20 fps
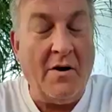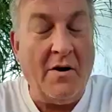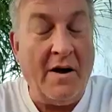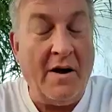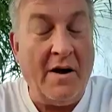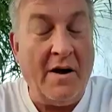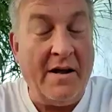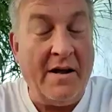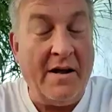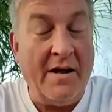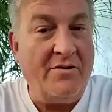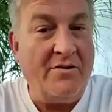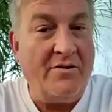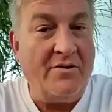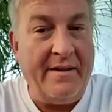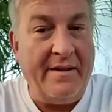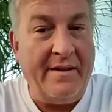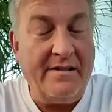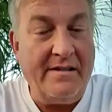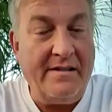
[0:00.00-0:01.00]
you saw
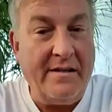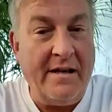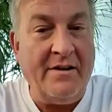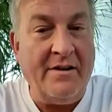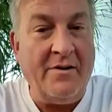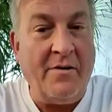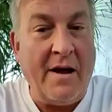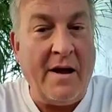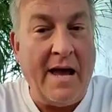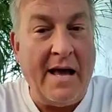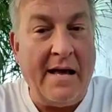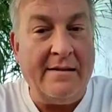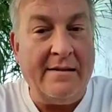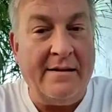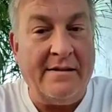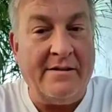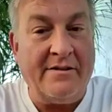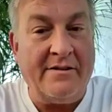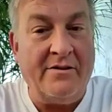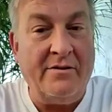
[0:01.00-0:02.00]
this and you had
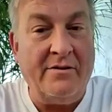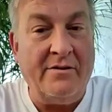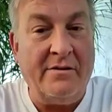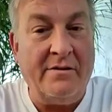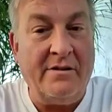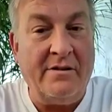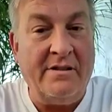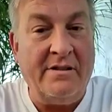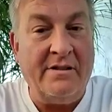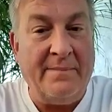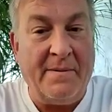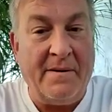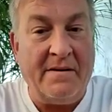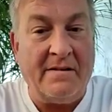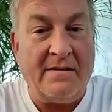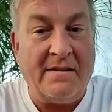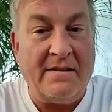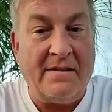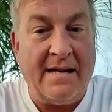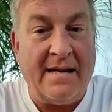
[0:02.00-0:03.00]
this deep
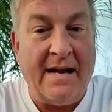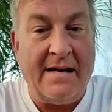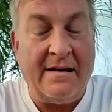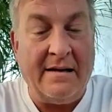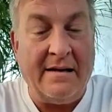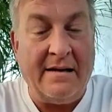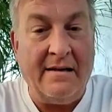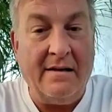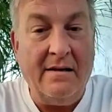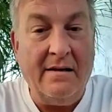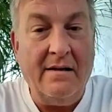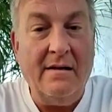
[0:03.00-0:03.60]
understanding